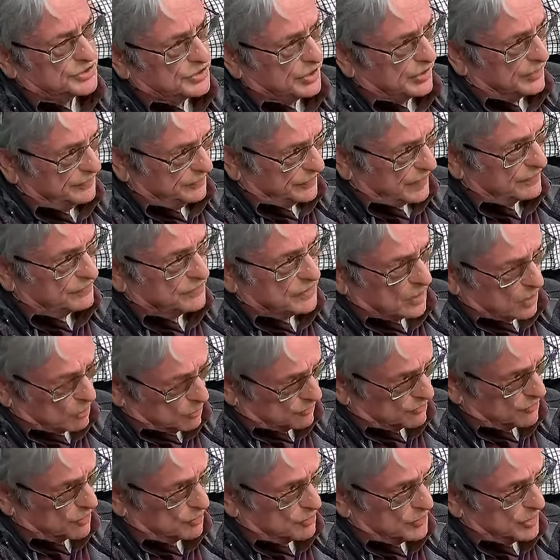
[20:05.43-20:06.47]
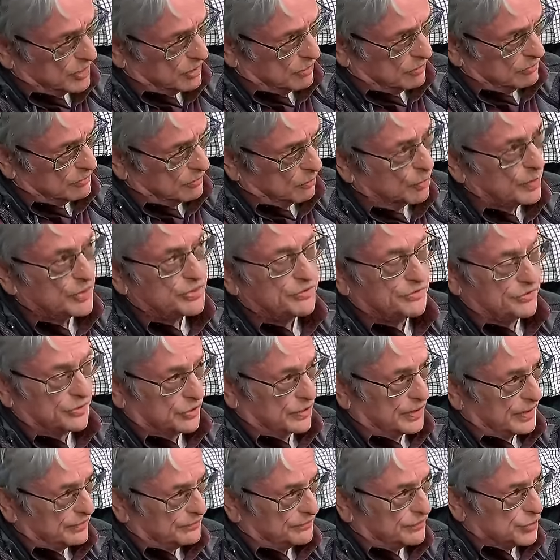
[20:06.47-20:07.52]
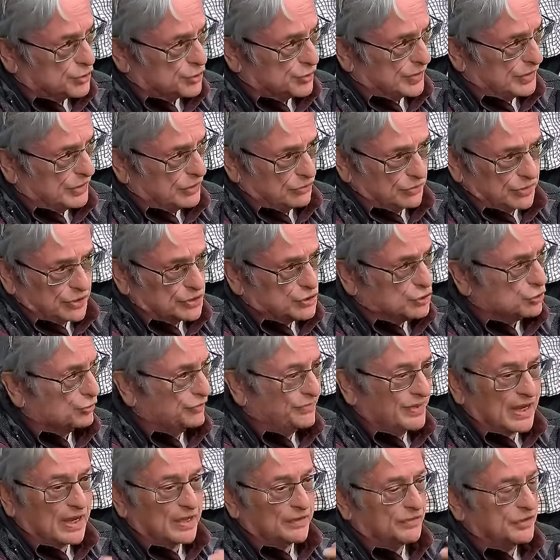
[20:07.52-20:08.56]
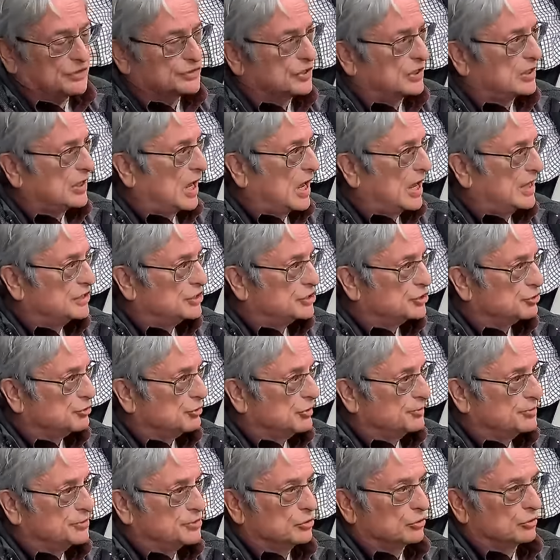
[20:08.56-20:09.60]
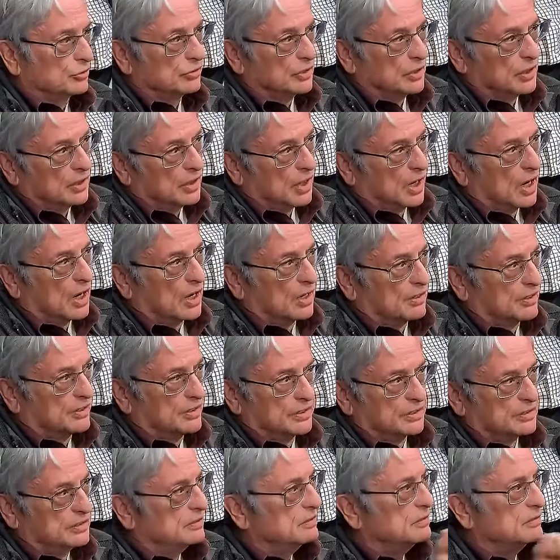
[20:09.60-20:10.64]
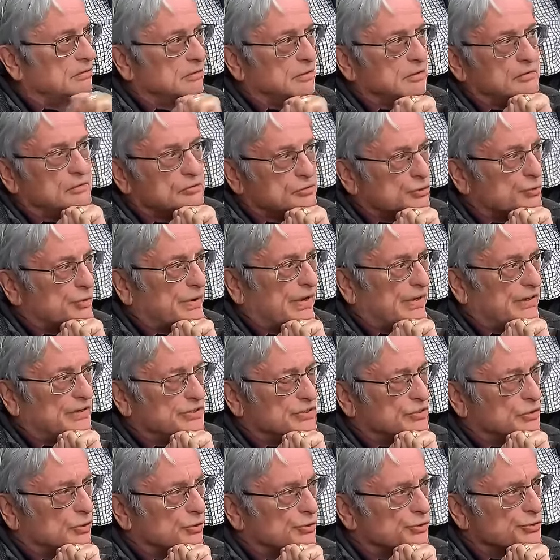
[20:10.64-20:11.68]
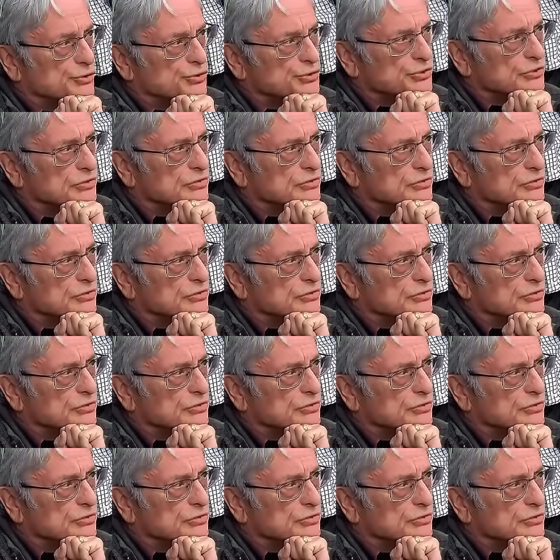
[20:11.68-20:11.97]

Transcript: they've come from, though, whether they're infantry units or these are conscripts or hardened trained soldiers?